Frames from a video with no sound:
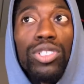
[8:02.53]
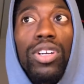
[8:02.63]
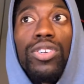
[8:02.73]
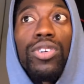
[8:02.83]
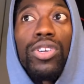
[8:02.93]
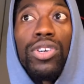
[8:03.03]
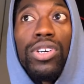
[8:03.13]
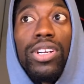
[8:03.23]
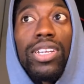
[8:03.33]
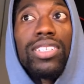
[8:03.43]
under good
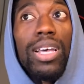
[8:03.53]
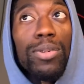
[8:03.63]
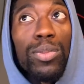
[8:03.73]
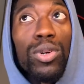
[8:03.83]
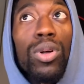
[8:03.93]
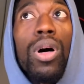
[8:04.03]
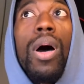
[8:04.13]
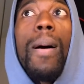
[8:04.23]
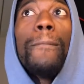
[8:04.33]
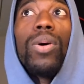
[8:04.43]
and acceptable.
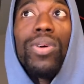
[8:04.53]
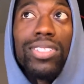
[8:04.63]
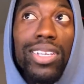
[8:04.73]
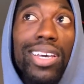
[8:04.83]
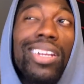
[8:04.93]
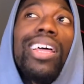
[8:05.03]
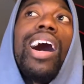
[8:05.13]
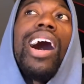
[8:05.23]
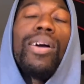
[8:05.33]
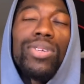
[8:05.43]
But once again,
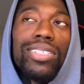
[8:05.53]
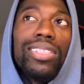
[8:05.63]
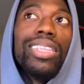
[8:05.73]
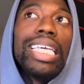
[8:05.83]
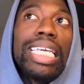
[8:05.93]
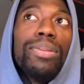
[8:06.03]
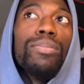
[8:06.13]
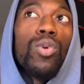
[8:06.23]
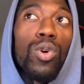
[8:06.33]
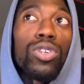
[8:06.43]
I would lean
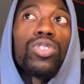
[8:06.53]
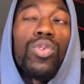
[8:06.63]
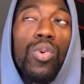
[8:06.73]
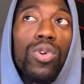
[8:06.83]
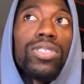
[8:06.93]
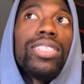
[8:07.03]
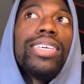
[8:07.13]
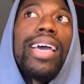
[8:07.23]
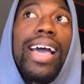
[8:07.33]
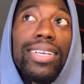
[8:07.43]
more towards the
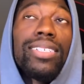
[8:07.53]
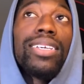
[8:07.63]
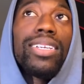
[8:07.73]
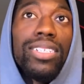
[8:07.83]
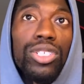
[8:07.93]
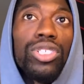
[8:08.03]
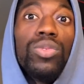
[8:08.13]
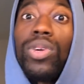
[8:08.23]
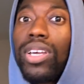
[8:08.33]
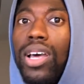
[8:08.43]
excellent condition
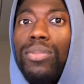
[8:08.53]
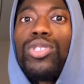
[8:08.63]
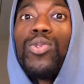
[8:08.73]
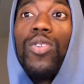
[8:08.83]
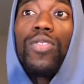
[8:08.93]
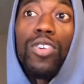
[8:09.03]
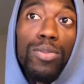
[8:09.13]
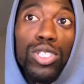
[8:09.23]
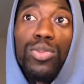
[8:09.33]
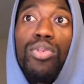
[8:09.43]
when it comes to
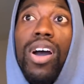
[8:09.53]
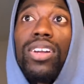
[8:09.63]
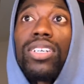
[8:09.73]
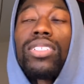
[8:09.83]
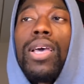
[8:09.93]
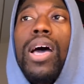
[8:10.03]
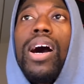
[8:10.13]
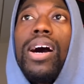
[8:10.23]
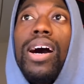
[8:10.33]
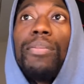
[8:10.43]
refurbished products.
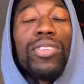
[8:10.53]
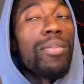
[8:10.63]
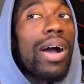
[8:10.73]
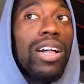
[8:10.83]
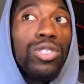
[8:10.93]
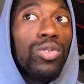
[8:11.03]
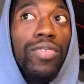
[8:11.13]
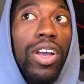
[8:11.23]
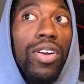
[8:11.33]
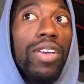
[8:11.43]
Your mileage will
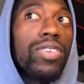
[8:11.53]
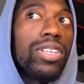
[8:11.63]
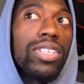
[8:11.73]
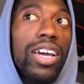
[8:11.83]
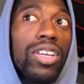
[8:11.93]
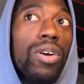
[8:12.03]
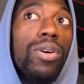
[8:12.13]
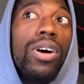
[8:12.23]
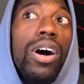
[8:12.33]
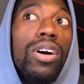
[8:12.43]
vary if you decide to
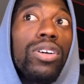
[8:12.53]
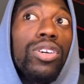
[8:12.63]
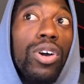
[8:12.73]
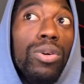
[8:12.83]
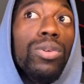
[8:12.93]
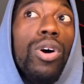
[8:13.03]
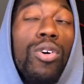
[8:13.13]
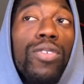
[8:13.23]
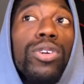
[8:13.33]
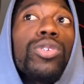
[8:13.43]
go
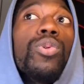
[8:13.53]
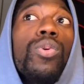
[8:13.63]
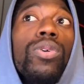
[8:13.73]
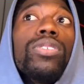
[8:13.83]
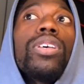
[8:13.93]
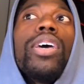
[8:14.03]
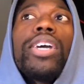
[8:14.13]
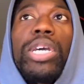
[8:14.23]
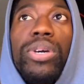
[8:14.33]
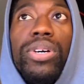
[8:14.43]
over towards
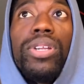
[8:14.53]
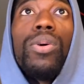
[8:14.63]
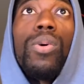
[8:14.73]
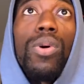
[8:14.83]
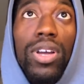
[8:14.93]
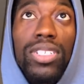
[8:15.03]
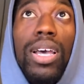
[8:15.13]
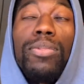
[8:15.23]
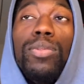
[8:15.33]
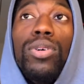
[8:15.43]
good or
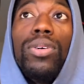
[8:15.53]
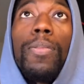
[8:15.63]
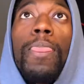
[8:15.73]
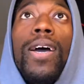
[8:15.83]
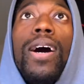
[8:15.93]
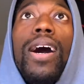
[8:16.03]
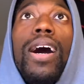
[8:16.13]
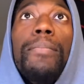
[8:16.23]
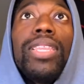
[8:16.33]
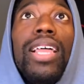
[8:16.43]
acceptable. But
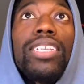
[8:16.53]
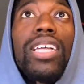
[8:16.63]
the last thing I